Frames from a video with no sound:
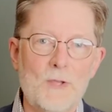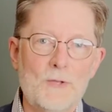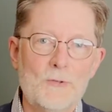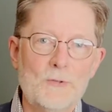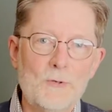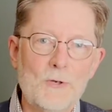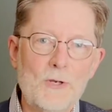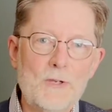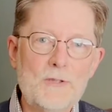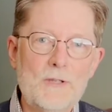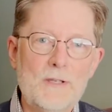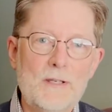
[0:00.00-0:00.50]

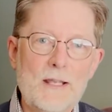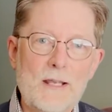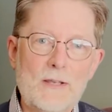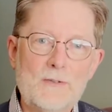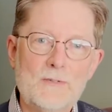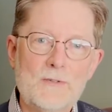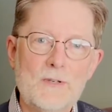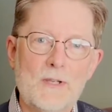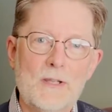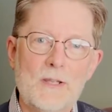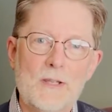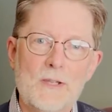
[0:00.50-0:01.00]
During the
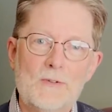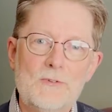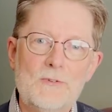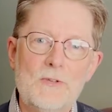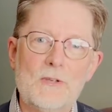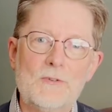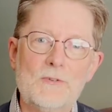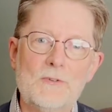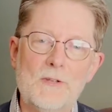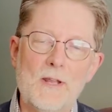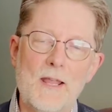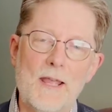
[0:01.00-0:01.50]
next
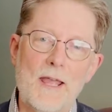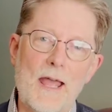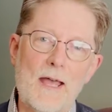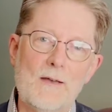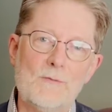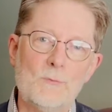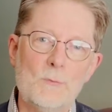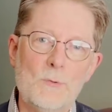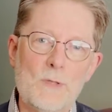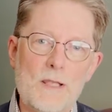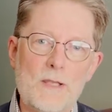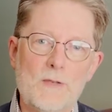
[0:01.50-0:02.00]

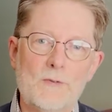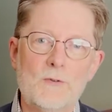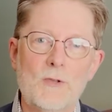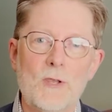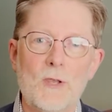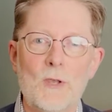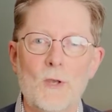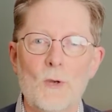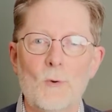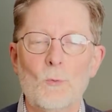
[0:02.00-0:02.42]
6.5 weeks,